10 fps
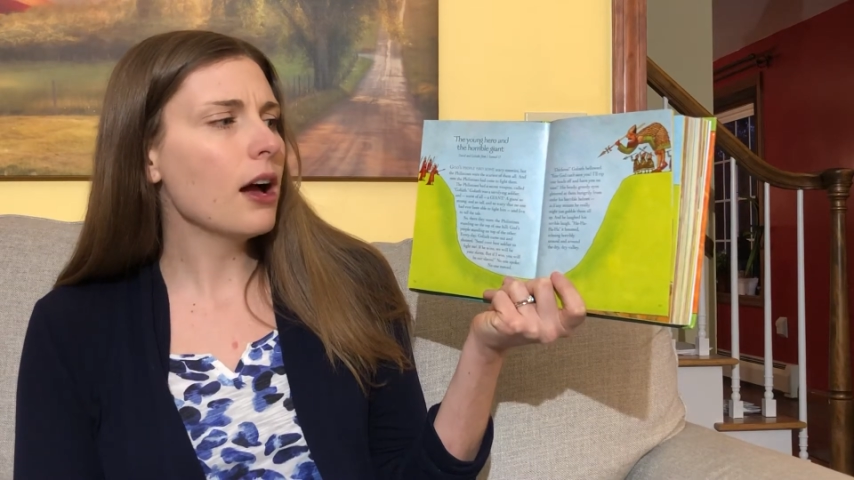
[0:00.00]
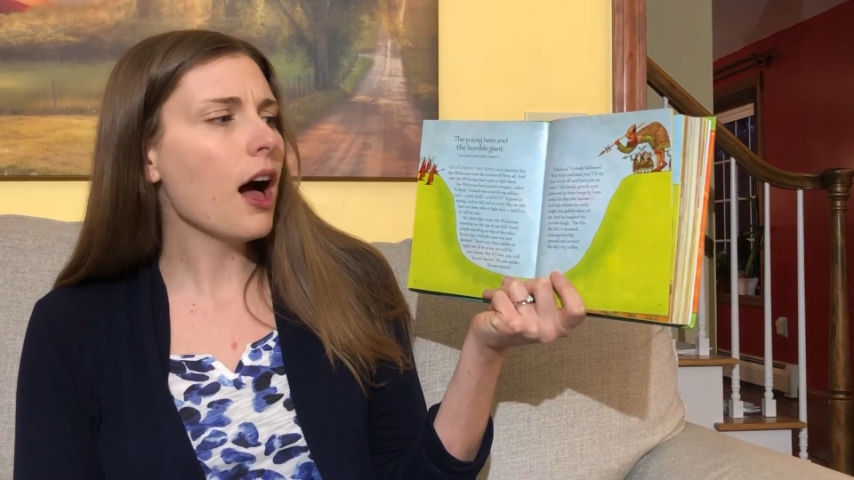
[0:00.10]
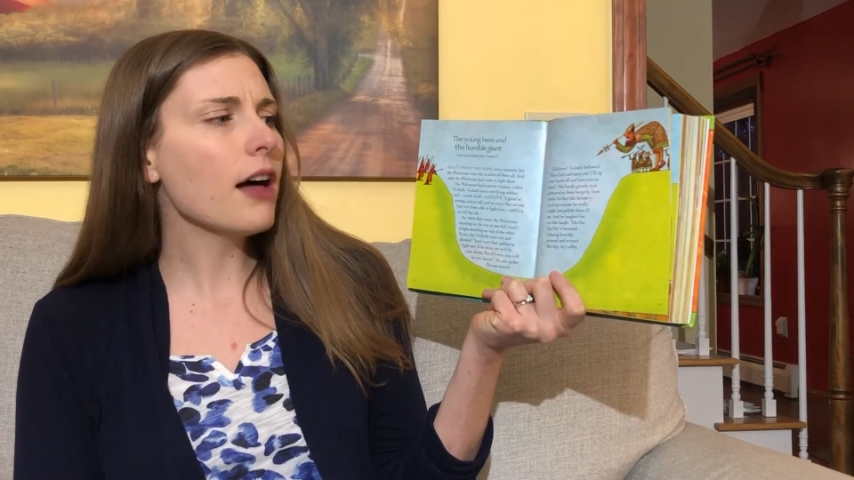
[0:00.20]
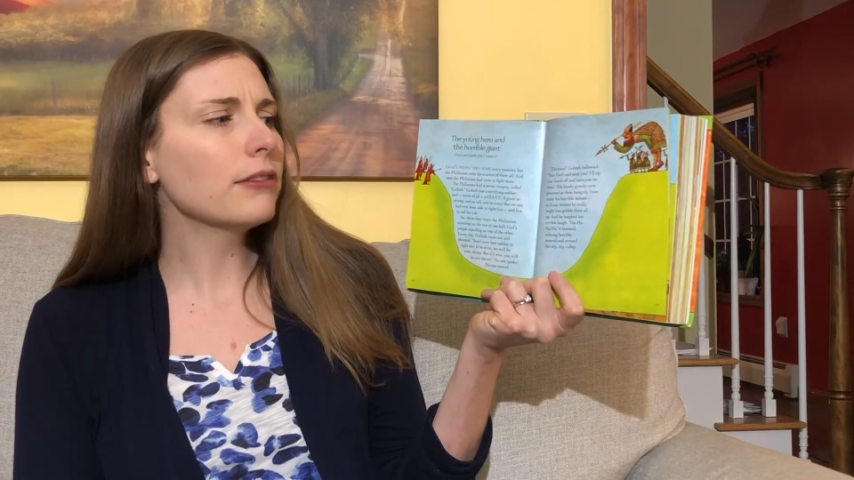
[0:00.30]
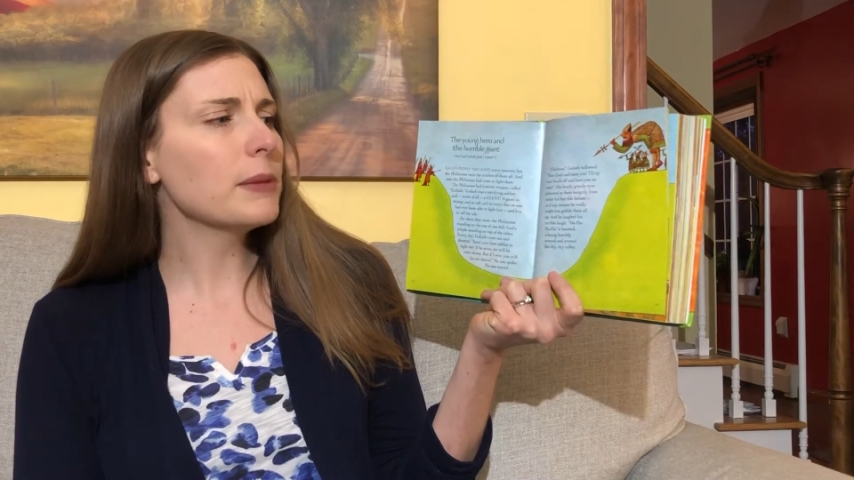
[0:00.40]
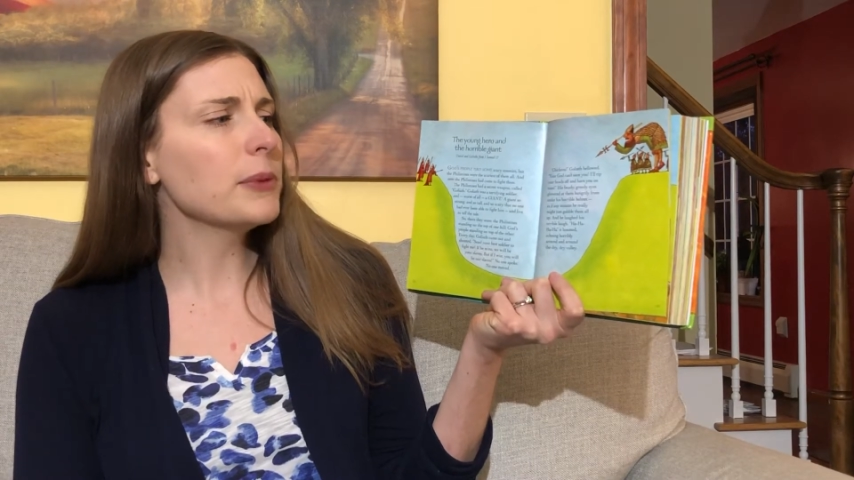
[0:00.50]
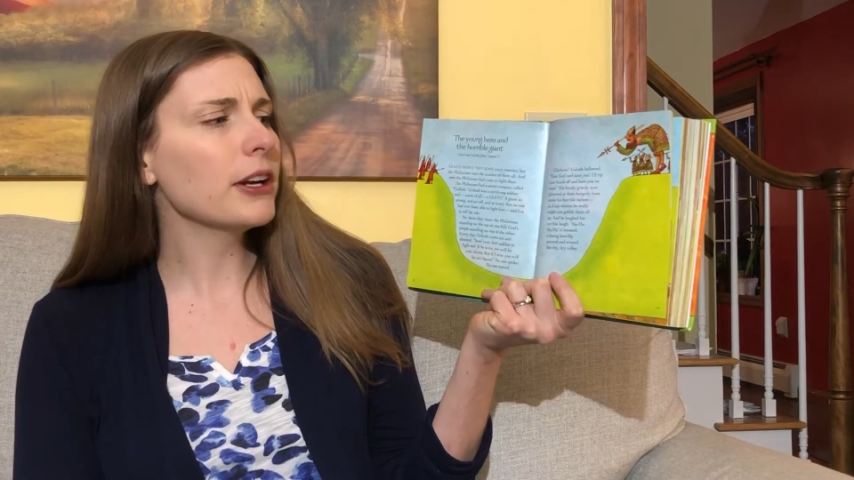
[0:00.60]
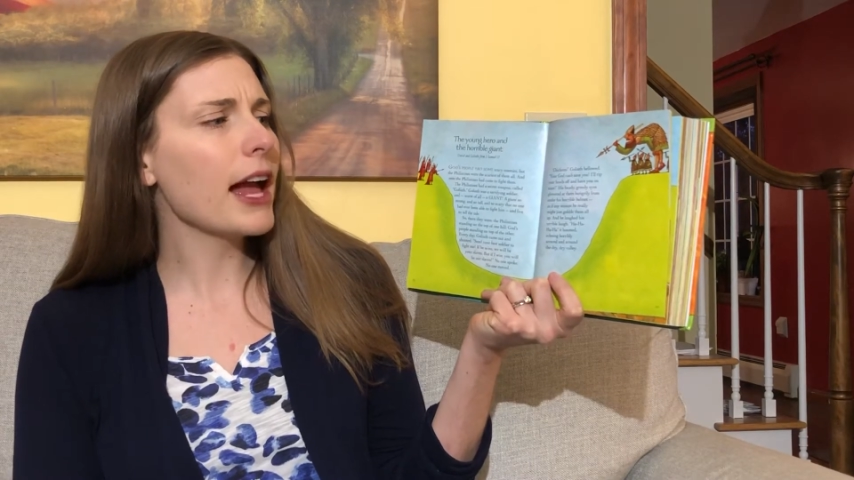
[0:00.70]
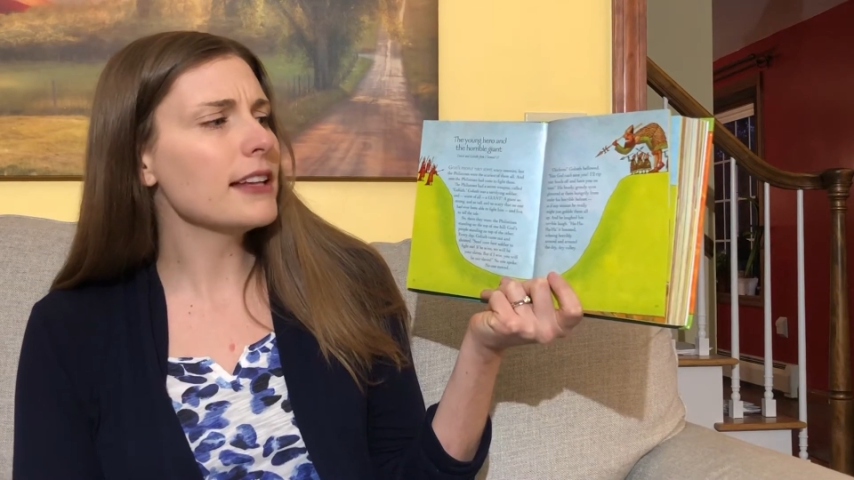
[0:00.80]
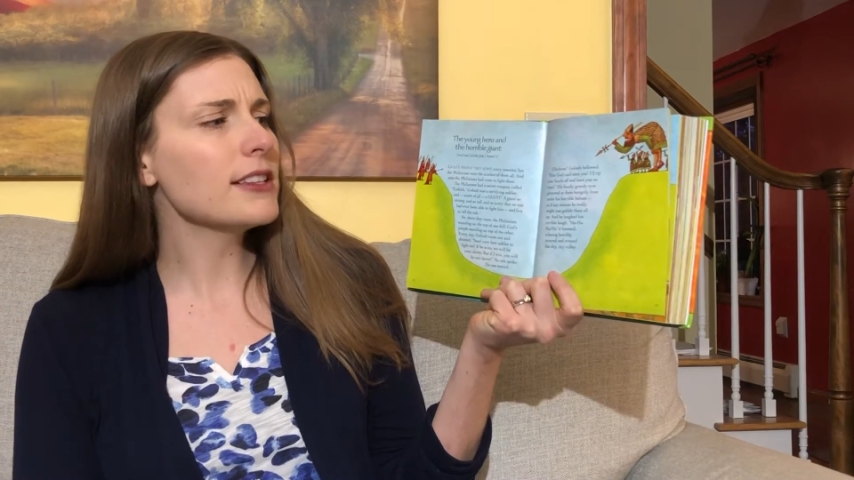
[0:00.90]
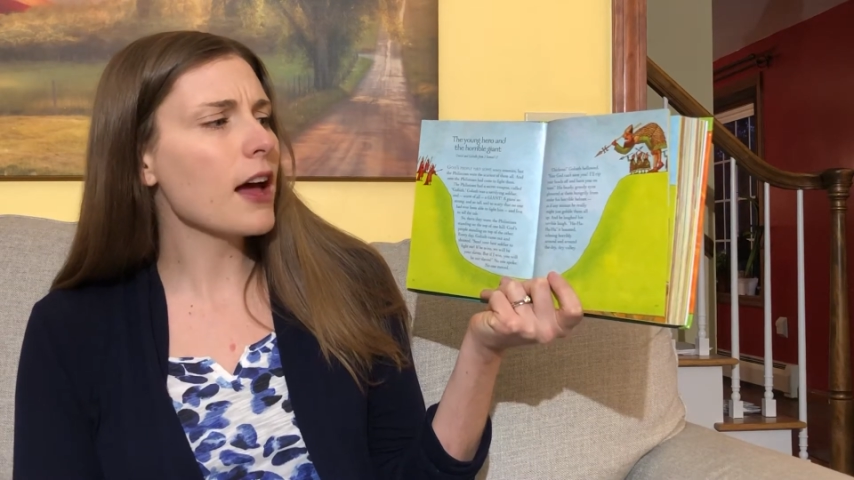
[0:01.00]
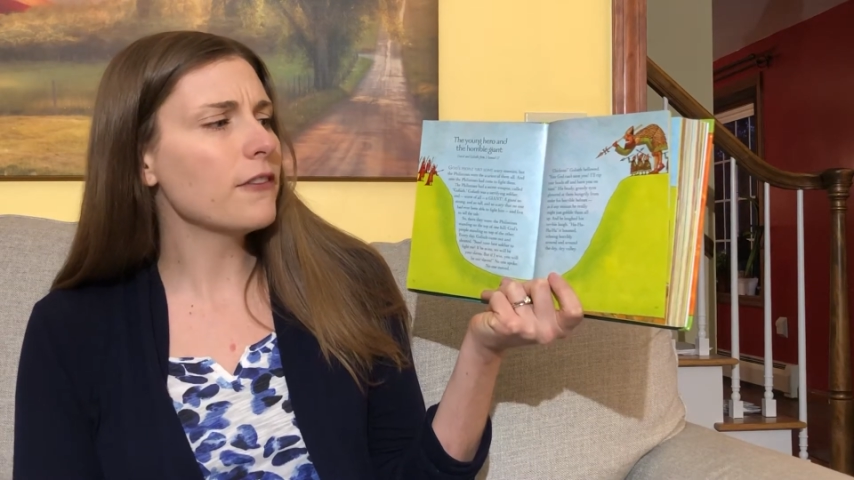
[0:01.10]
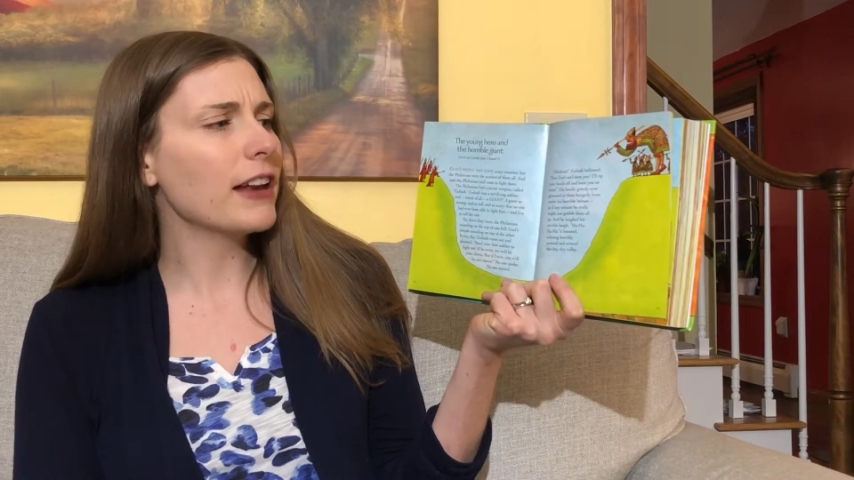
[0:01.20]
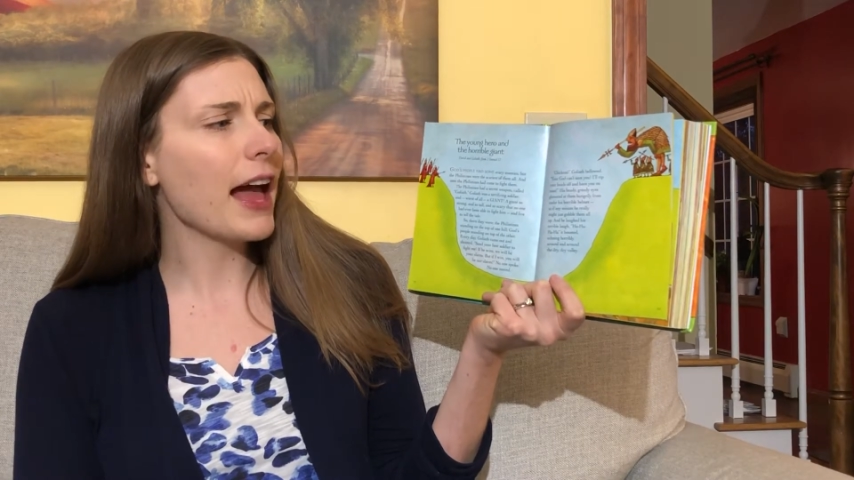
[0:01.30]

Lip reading: I'll rip your heads off and